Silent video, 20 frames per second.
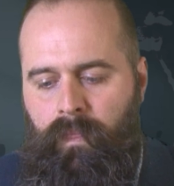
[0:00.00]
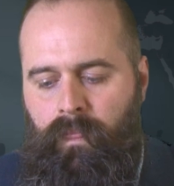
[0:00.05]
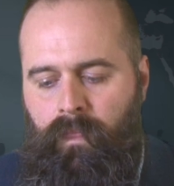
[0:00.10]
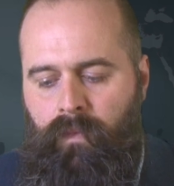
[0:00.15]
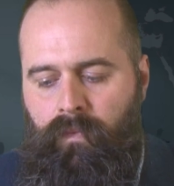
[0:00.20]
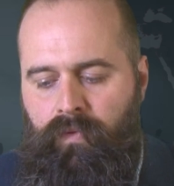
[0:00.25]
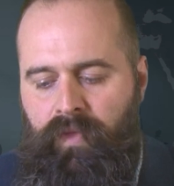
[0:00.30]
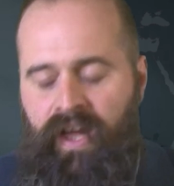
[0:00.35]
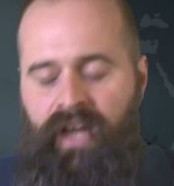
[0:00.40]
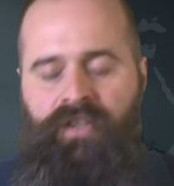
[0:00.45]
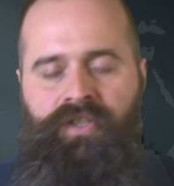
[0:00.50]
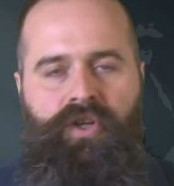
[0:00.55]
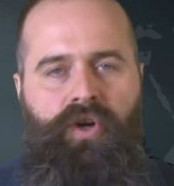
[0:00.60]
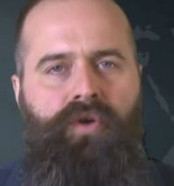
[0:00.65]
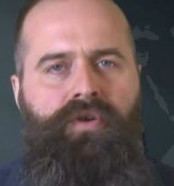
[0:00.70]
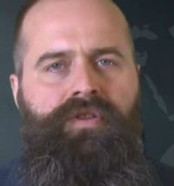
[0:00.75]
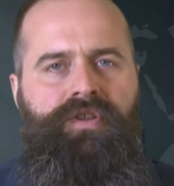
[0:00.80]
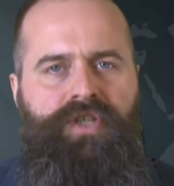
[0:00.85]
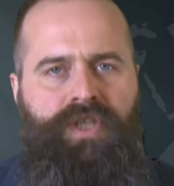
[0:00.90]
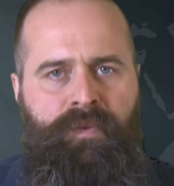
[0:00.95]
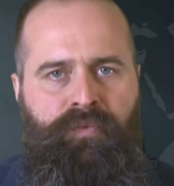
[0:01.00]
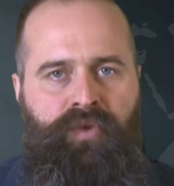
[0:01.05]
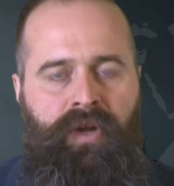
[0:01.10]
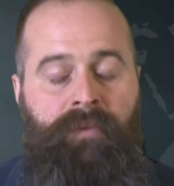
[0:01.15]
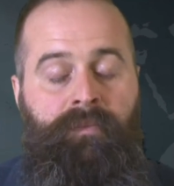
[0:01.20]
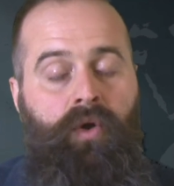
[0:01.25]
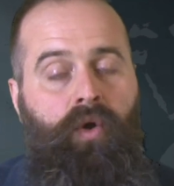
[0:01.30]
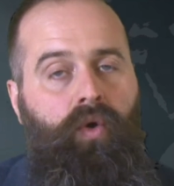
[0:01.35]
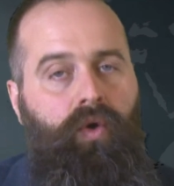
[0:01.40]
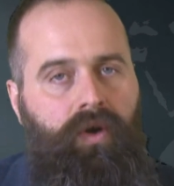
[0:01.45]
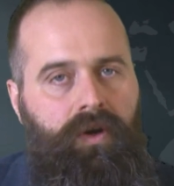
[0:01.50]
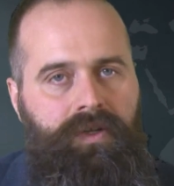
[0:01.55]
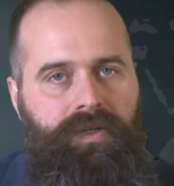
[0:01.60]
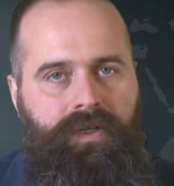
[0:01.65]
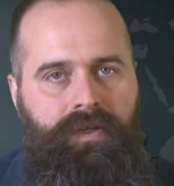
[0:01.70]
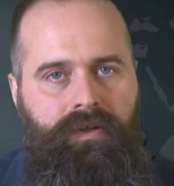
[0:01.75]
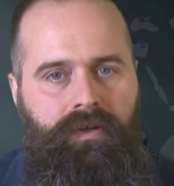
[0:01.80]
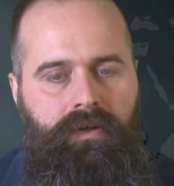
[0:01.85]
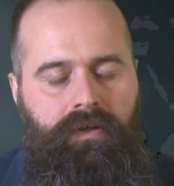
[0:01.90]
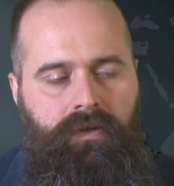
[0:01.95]
Things go to the Supreme Court
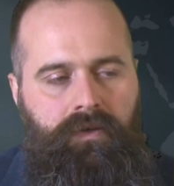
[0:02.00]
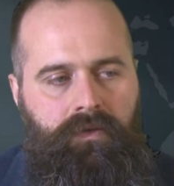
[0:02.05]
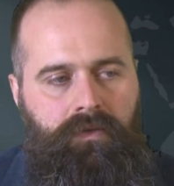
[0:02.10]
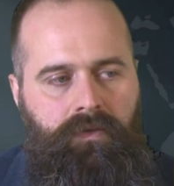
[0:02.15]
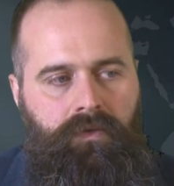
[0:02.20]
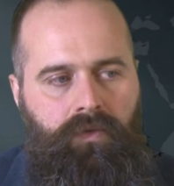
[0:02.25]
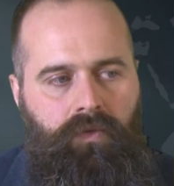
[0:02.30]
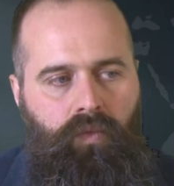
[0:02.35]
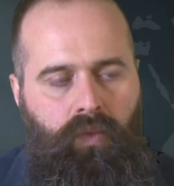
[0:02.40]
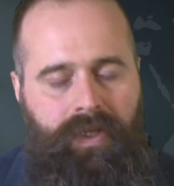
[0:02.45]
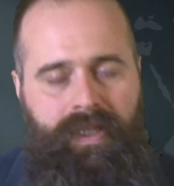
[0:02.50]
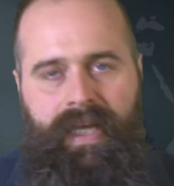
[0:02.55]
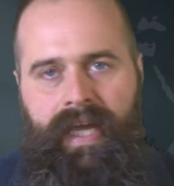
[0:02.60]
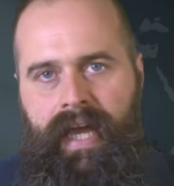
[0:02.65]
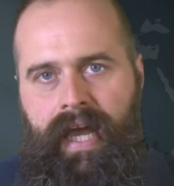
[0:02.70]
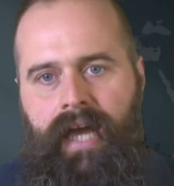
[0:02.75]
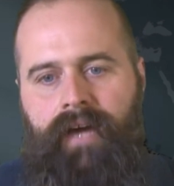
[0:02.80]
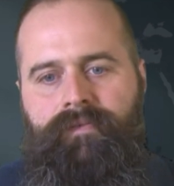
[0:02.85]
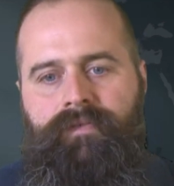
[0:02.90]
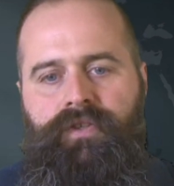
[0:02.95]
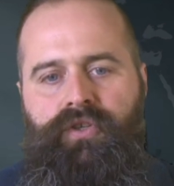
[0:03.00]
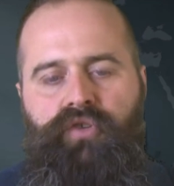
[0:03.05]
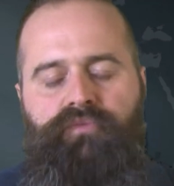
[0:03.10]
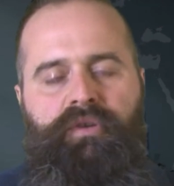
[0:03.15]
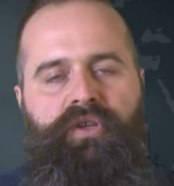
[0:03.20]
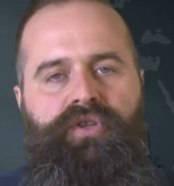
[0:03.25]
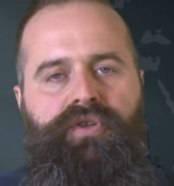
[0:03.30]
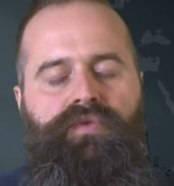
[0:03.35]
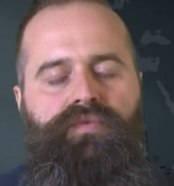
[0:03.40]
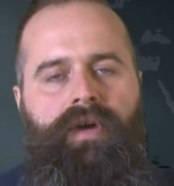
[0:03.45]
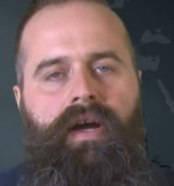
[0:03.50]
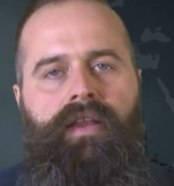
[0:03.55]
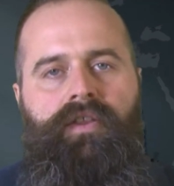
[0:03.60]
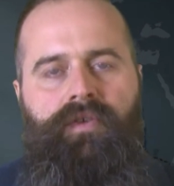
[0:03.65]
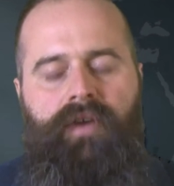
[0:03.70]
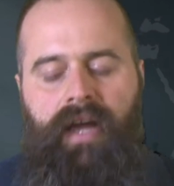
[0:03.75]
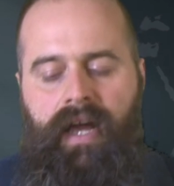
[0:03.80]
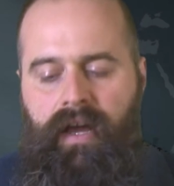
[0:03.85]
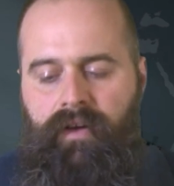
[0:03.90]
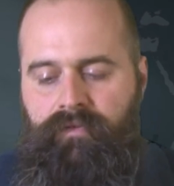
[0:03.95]
when they have to, but you'd rather
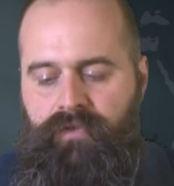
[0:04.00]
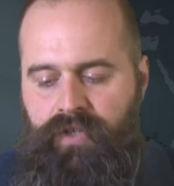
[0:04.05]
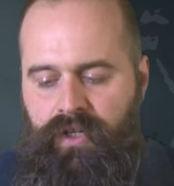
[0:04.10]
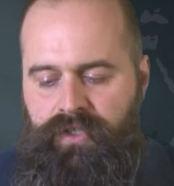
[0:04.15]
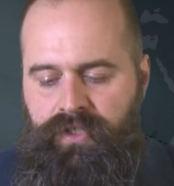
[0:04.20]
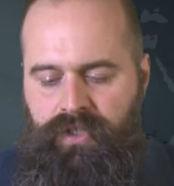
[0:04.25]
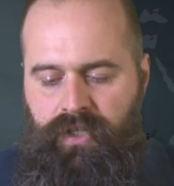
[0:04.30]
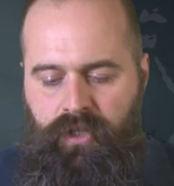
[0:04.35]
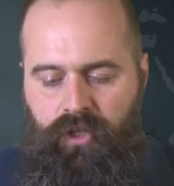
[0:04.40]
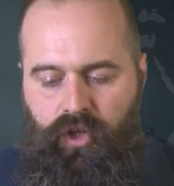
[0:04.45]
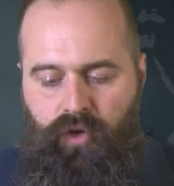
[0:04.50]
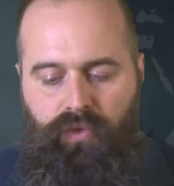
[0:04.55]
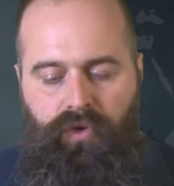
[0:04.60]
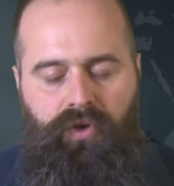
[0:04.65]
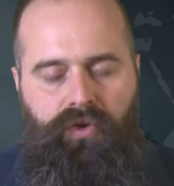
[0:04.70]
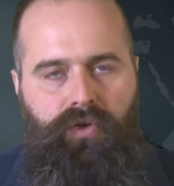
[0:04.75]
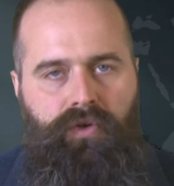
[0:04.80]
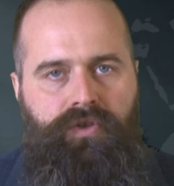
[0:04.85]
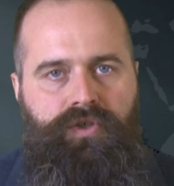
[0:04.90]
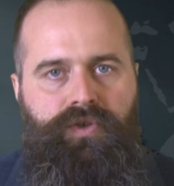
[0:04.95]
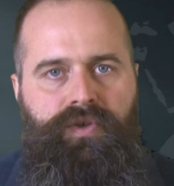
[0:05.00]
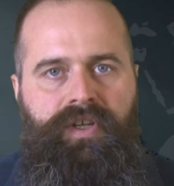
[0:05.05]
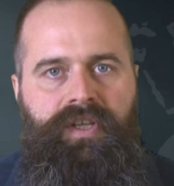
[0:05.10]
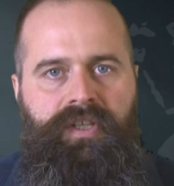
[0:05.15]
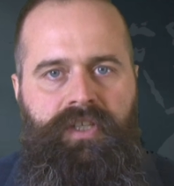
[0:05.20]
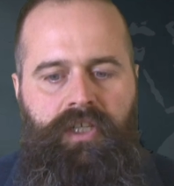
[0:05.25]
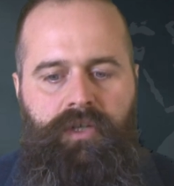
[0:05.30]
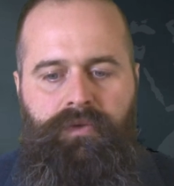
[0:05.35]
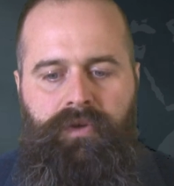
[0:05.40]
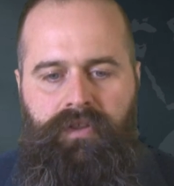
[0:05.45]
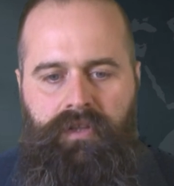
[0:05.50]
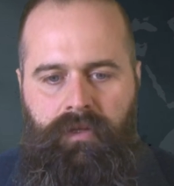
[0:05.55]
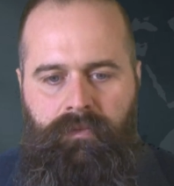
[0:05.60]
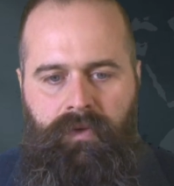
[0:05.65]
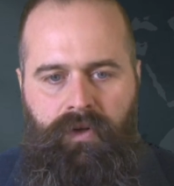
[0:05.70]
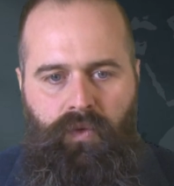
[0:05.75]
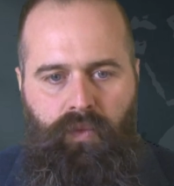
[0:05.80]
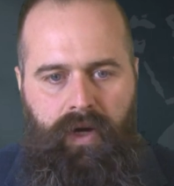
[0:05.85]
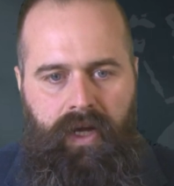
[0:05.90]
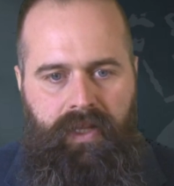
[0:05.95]
have judges on lower courts who can deal with them in
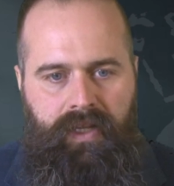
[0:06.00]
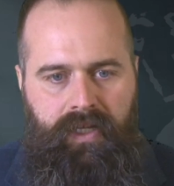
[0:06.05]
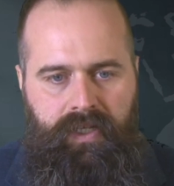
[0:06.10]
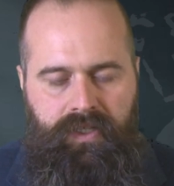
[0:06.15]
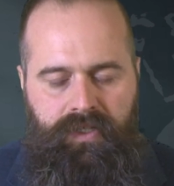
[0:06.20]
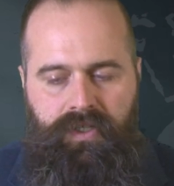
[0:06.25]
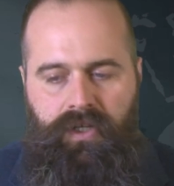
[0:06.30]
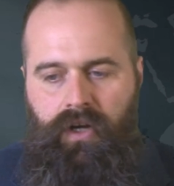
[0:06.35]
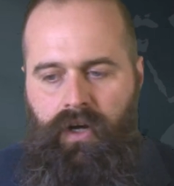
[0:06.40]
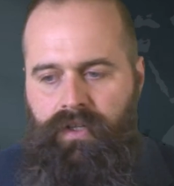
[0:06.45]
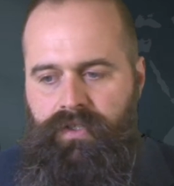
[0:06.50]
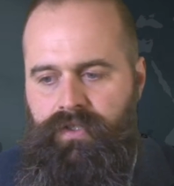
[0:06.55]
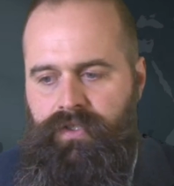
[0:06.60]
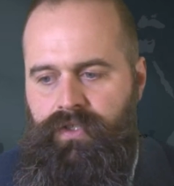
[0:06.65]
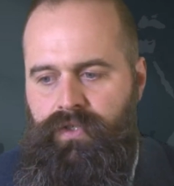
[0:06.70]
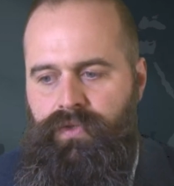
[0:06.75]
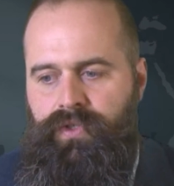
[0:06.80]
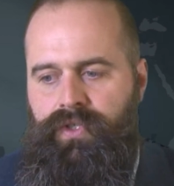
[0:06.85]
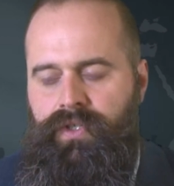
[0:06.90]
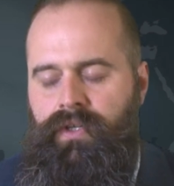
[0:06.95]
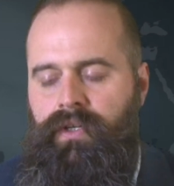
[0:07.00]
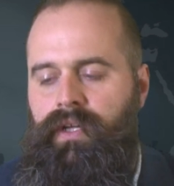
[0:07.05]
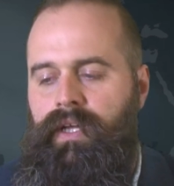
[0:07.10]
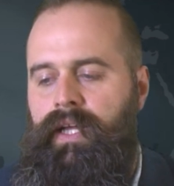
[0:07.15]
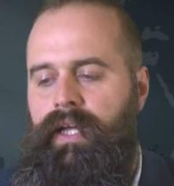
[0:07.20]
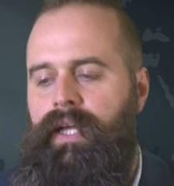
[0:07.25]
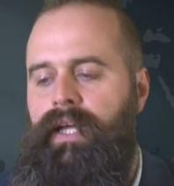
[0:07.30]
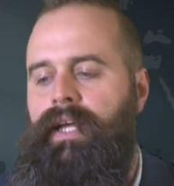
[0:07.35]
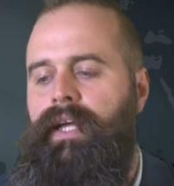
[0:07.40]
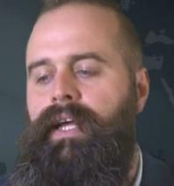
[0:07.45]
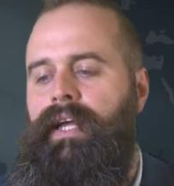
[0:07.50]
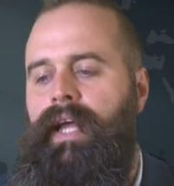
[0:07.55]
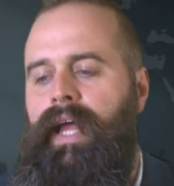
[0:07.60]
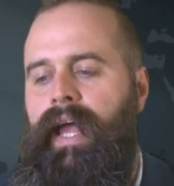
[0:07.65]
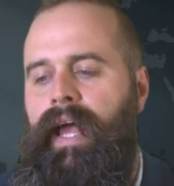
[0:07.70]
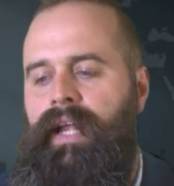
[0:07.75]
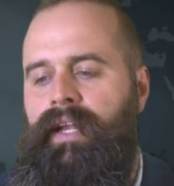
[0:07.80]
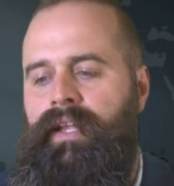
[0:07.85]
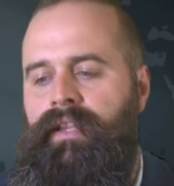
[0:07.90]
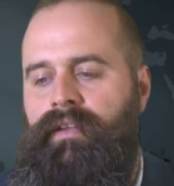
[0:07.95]
a way that is constitutional
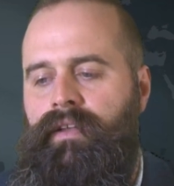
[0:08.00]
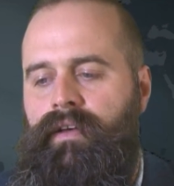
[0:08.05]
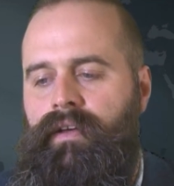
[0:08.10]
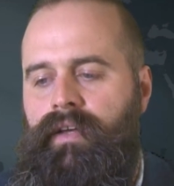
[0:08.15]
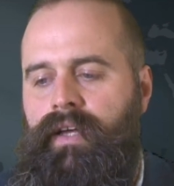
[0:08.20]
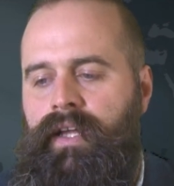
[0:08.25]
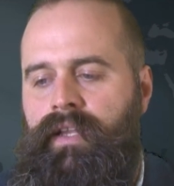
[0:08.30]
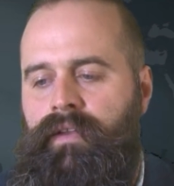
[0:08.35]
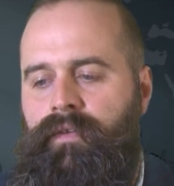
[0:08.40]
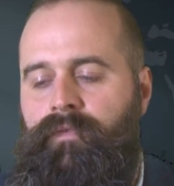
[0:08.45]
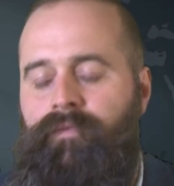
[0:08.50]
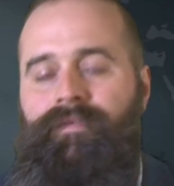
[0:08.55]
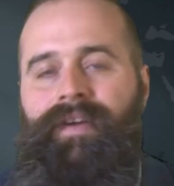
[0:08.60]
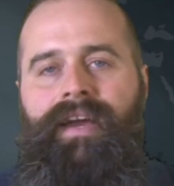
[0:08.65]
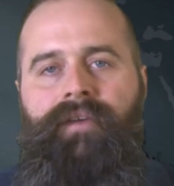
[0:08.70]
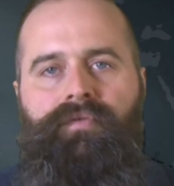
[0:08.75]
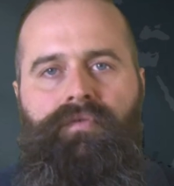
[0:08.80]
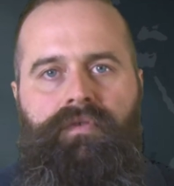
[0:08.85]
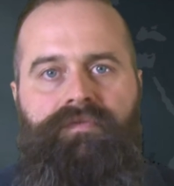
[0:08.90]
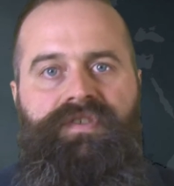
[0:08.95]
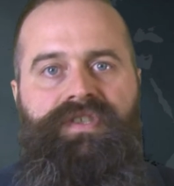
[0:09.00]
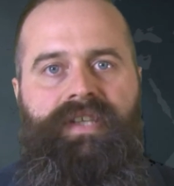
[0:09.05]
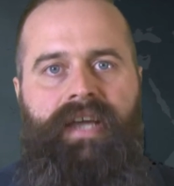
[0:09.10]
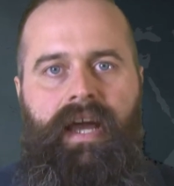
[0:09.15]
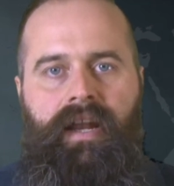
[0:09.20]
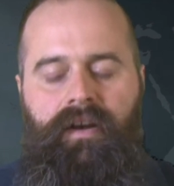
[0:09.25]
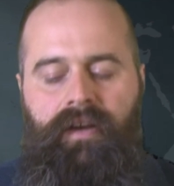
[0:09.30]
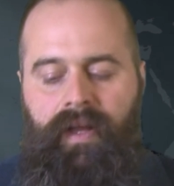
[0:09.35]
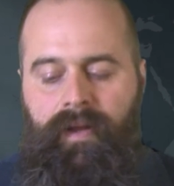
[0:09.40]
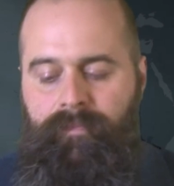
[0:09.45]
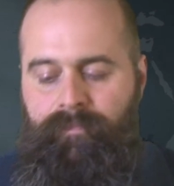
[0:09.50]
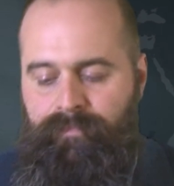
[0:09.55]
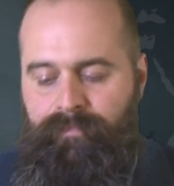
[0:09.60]
and in the favor of sanity.